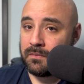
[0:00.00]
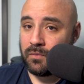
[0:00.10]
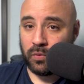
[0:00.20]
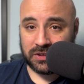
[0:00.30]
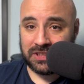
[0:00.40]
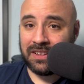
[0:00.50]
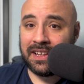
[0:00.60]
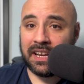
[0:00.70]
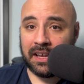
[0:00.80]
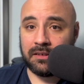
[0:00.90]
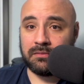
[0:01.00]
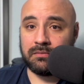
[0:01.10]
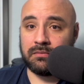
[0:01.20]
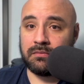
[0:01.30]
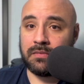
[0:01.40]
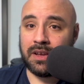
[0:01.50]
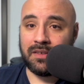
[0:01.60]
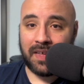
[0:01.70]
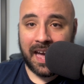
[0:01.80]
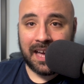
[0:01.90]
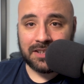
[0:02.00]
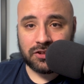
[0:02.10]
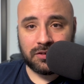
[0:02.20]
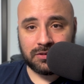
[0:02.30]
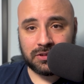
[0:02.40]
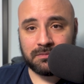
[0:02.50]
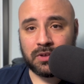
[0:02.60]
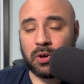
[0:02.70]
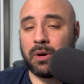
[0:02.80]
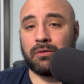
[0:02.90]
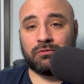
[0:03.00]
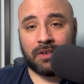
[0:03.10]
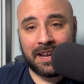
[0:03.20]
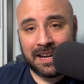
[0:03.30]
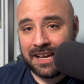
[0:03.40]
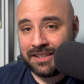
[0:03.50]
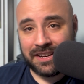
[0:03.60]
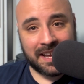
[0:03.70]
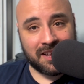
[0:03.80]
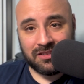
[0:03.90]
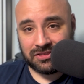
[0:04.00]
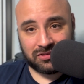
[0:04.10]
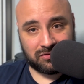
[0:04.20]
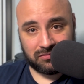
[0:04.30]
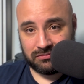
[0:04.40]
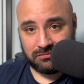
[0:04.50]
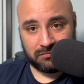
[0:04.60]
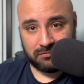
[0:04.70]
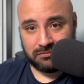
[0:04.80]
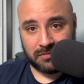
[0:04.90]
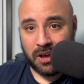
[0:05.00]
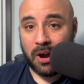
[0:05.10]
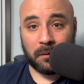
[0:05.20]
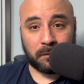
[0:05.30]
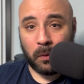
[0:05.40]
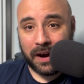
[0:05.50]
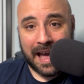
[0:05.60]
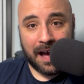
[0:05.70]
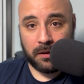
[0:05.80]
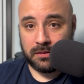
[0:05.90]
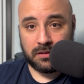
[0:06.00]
We're still in it. The Angels, who are right on your heels, are 4 out.